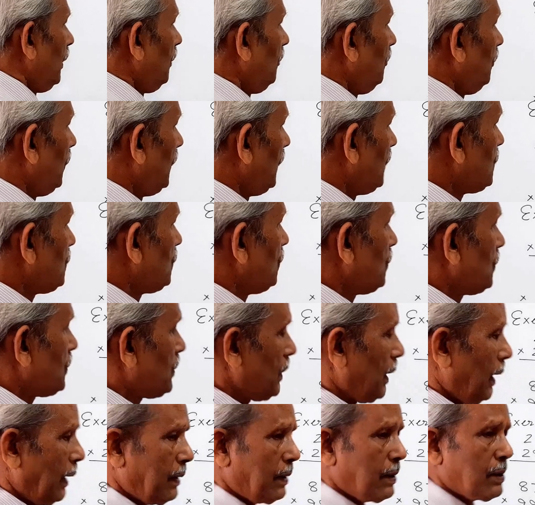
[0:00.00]
Please do
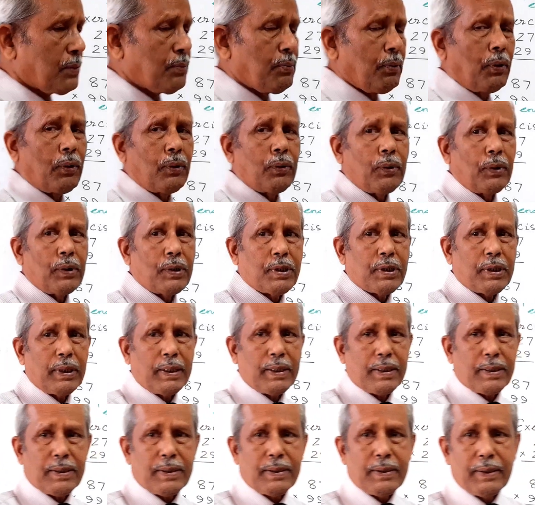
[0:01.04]
try these 4
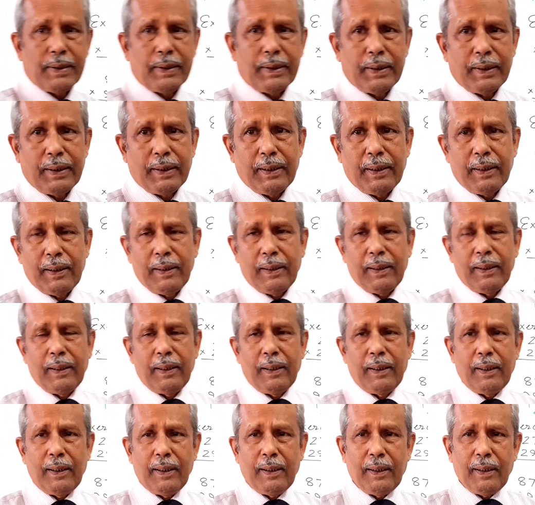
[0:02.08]
questions.
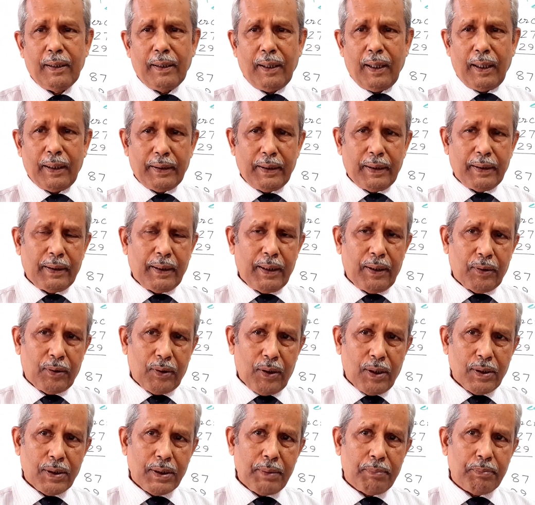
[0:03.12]
I think the
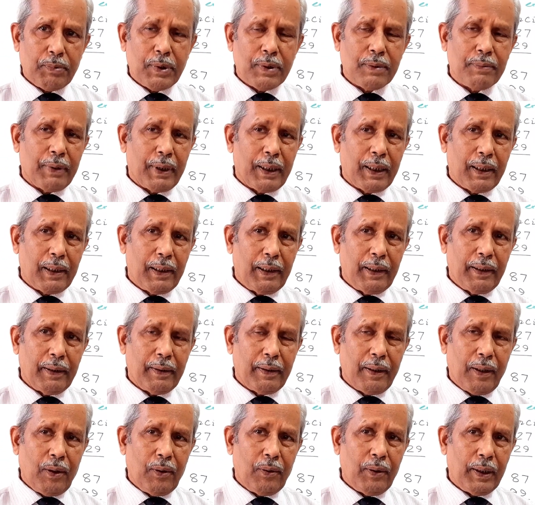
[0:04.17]
concept is very clear
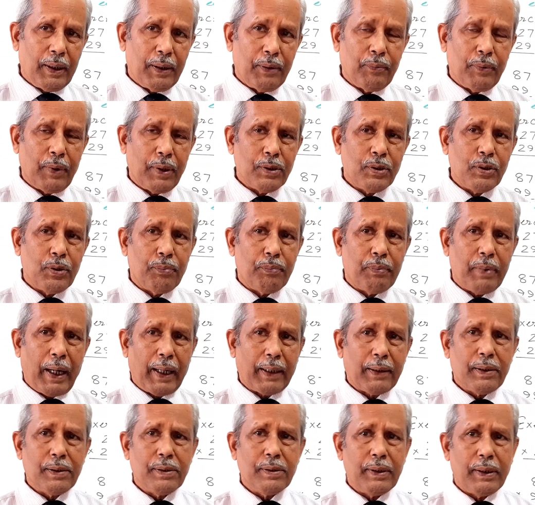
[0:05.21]
now, and once you
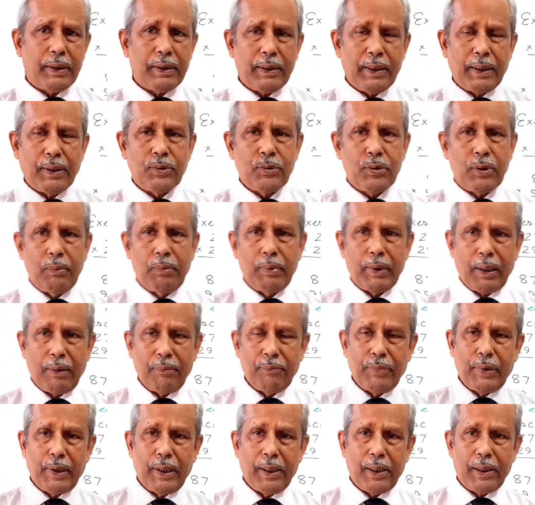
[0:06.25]
practice it, things will become
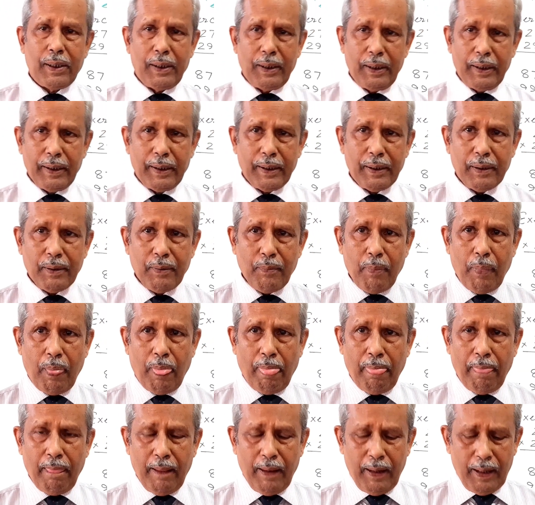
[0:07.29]
very clear.
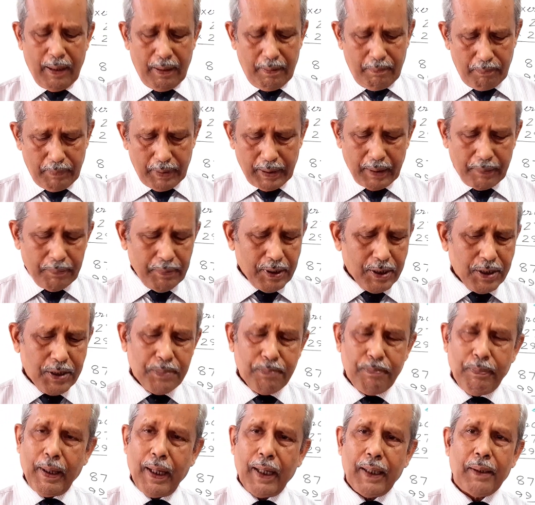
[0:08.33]
But if in
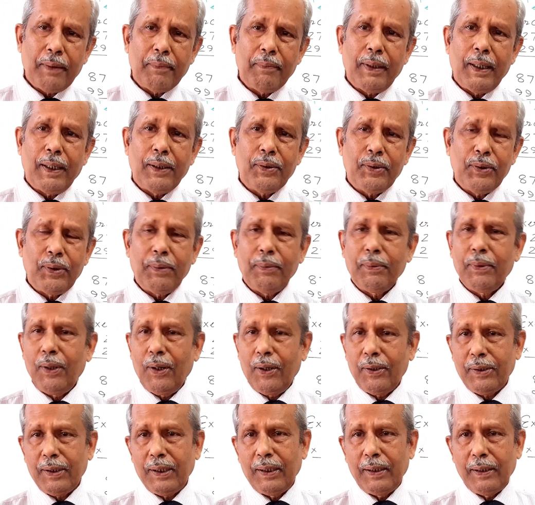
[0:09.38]
spite of that you have
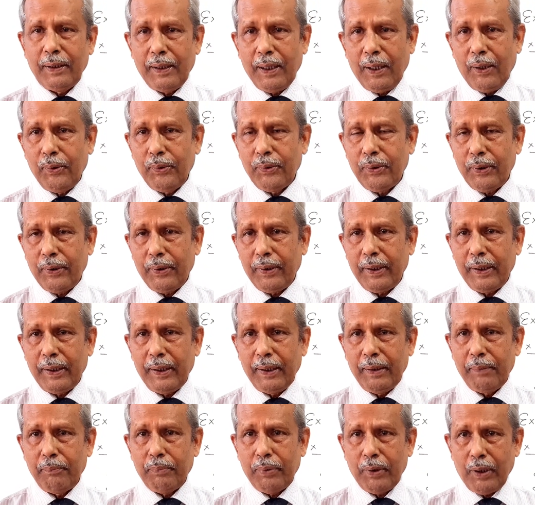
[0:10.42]
got any doubt or
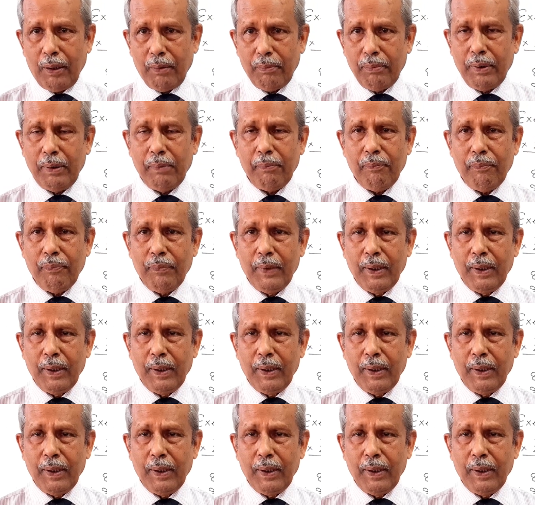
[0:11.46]
any problem,